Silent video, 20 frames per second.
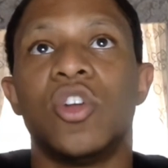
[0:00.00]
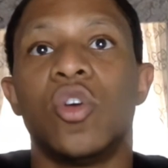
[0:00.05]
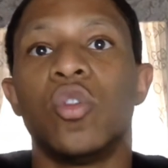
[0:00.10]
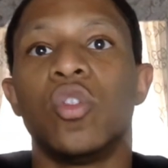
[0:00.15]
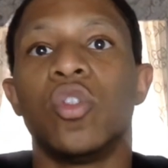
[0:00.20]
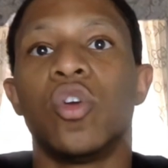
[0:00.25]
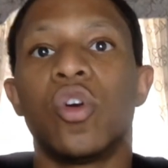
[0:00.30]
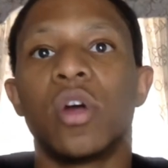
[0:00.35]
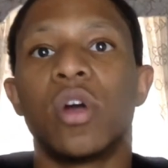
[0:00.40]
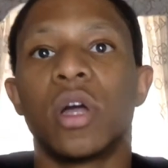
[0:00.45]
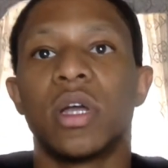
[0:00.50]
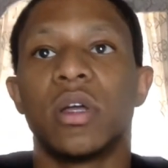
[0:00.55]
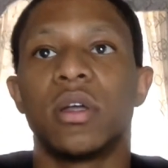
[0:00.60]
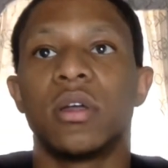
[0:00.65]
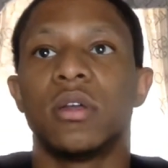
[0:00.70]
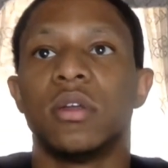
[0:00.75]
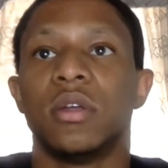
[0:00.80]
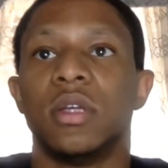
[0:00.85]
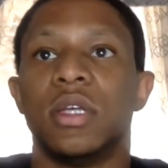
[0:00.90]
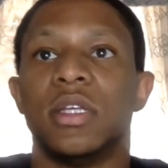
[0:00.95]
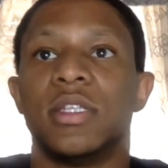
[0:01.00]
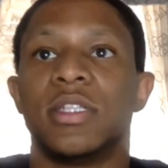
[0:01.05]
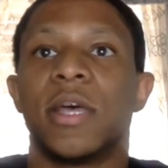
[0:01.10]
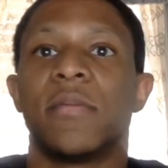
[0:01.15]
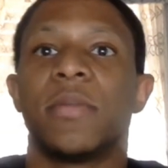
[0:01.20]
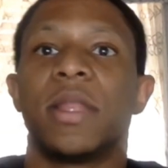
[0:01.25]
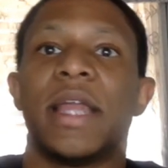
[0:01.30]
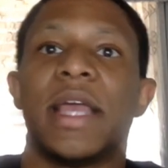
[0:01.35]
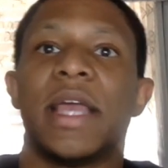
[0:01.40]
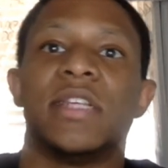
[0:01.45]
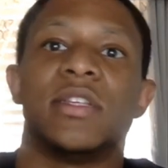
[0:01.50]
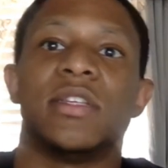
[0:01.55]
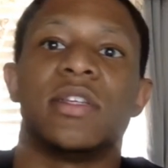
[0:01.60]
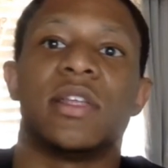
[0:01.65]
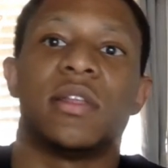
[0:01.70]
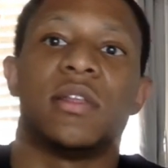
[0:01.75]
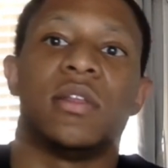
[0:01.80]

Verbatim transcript: no longer something that